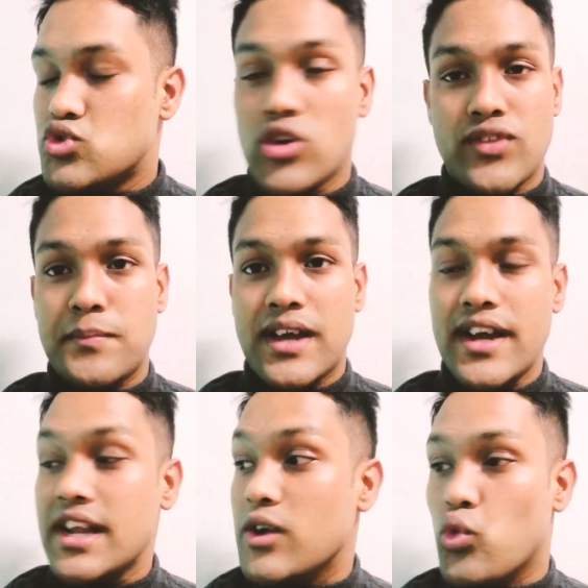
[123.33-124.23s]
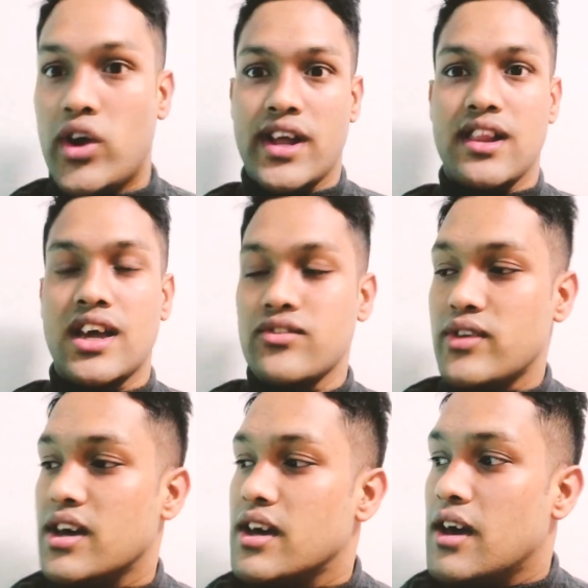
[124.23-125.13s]
2 of them died and 1 alive.
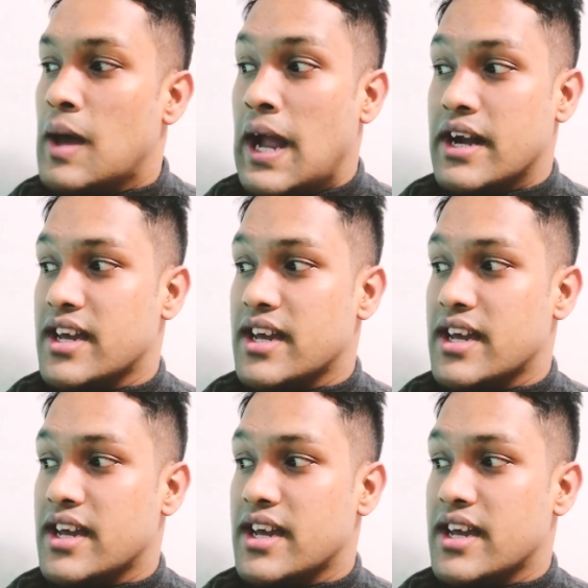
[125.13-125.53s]
And